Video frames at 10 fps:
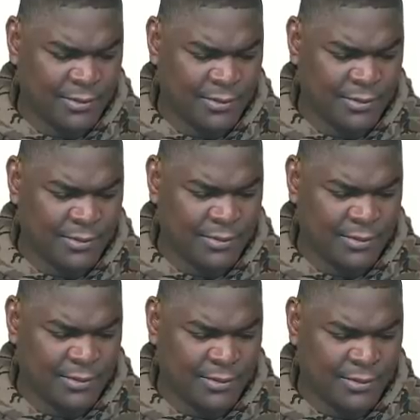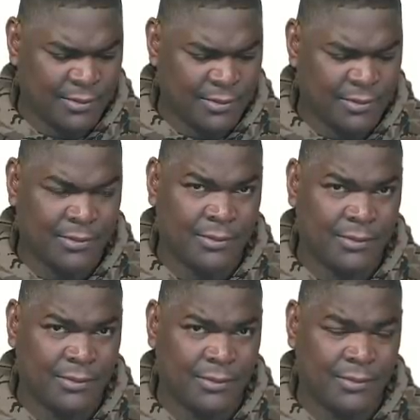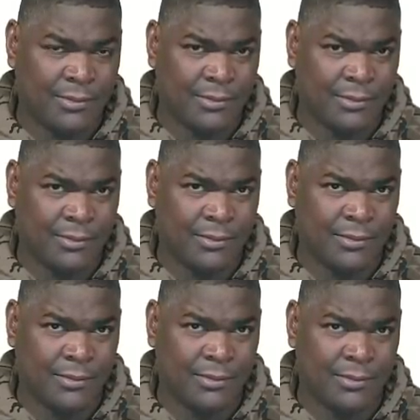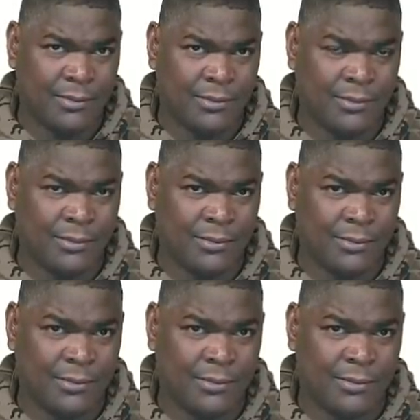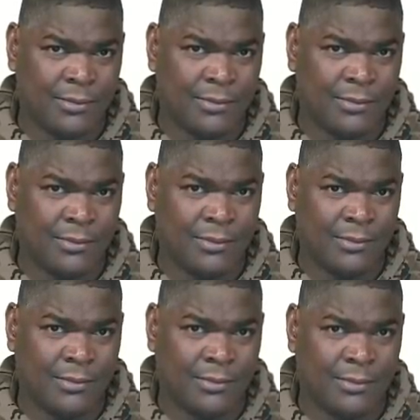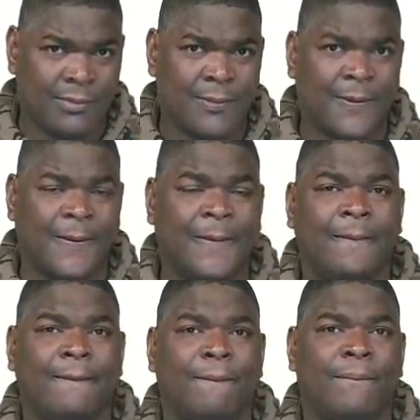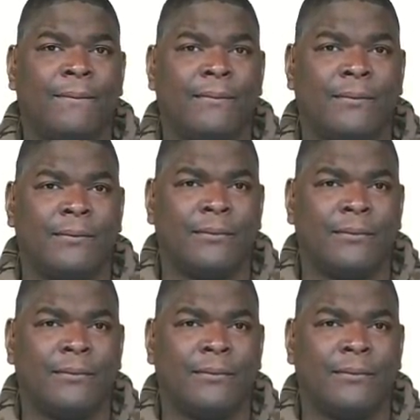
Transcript: This person isn't speaking.